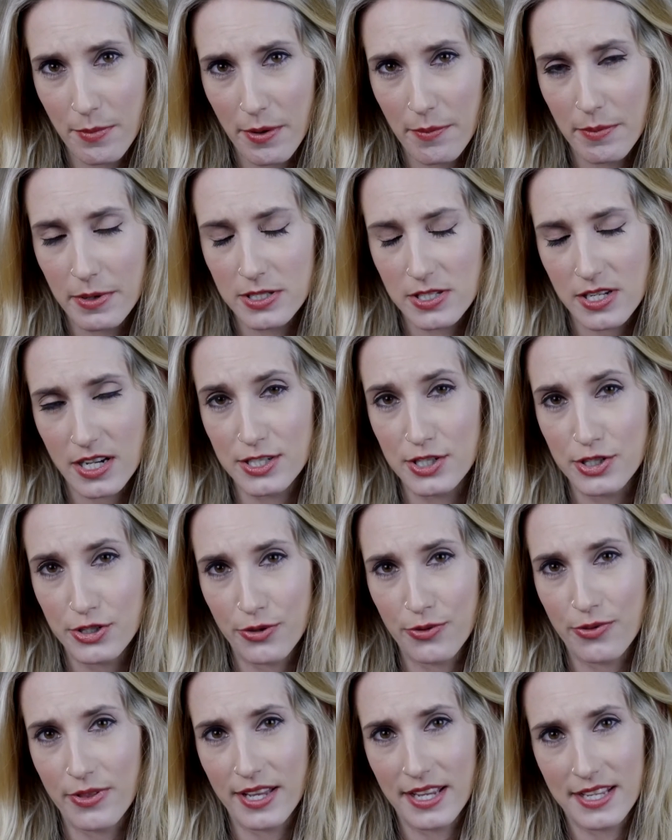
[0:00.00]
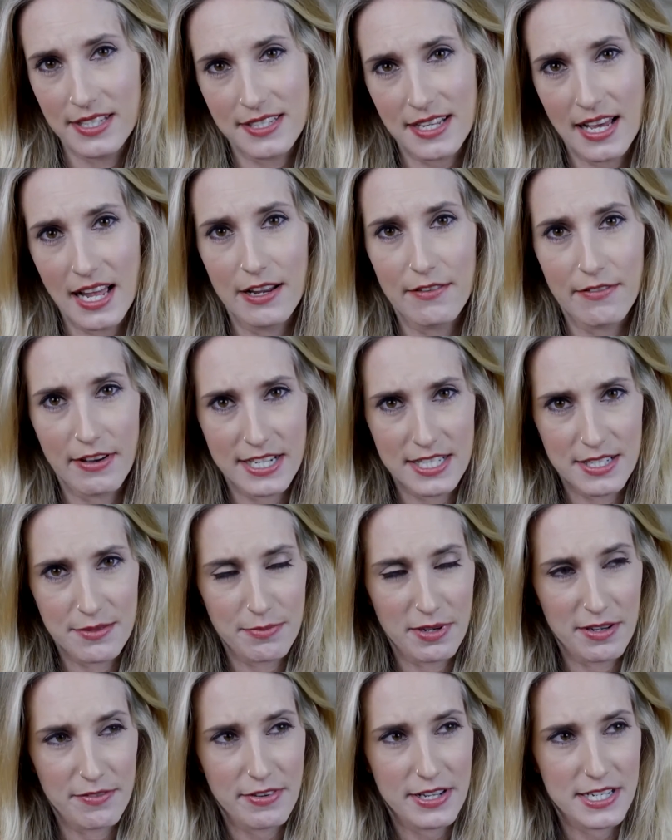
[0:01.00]
moment because I do think it's
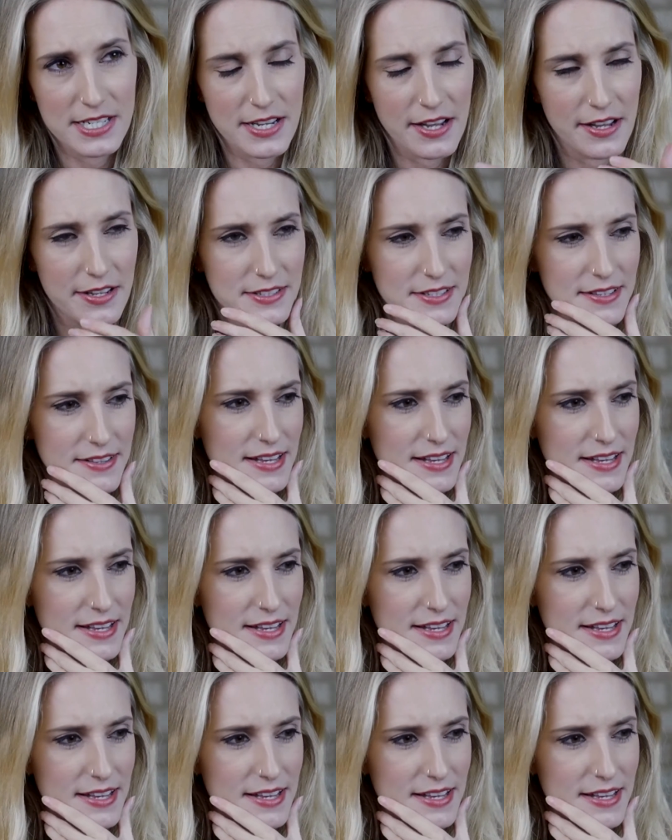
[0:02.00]
elevated my videos,